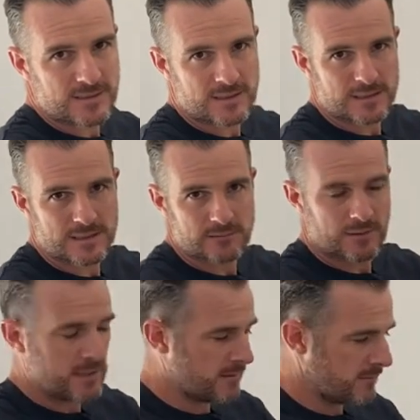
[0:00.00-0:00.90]
in the disc,
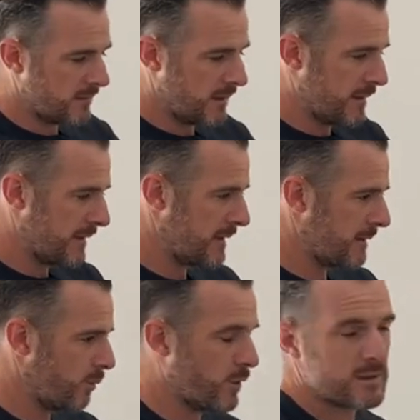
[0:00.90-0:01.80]
in
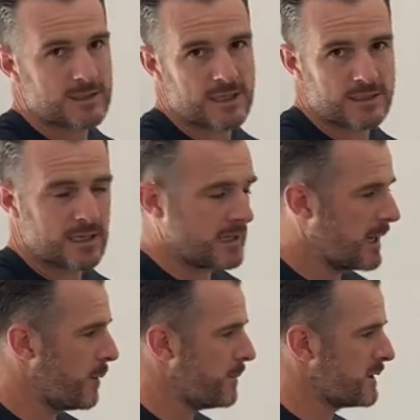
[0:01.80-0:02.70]
the workstation that can
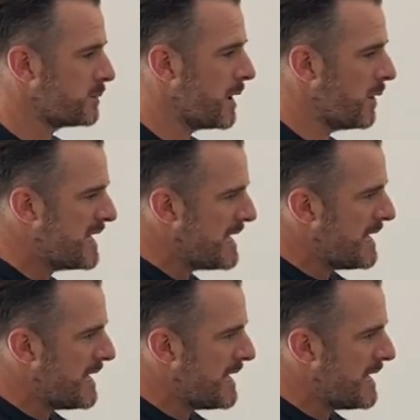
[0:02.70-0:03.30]
help you as well.